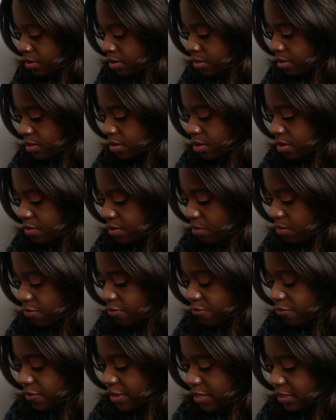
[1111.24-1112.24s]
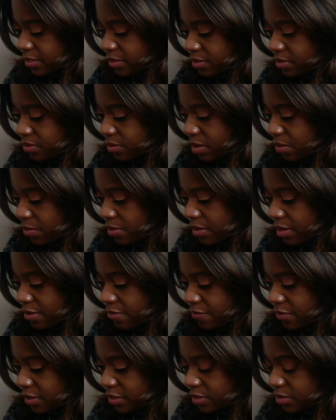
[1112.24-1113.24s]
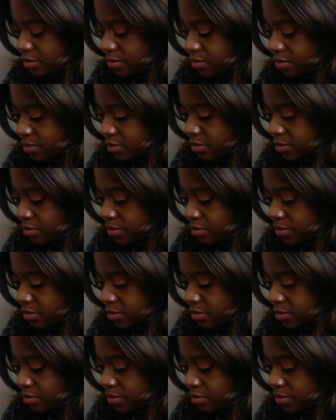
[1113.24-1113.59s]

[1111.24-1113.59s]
No, that wouldn't fit. Why wouldn't that fit?